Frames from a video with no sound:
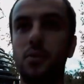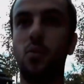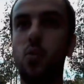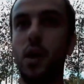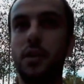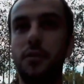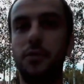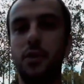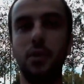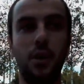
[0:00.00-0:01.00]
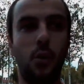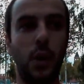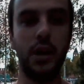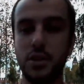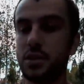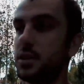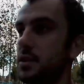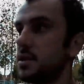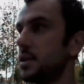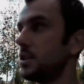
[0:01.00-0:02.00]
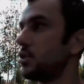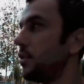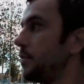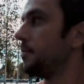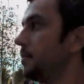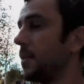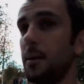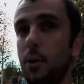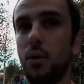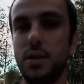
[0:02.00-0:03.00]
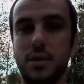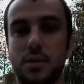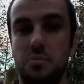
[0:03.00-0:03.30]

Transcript: Wonderful oasis in the center of megapolis.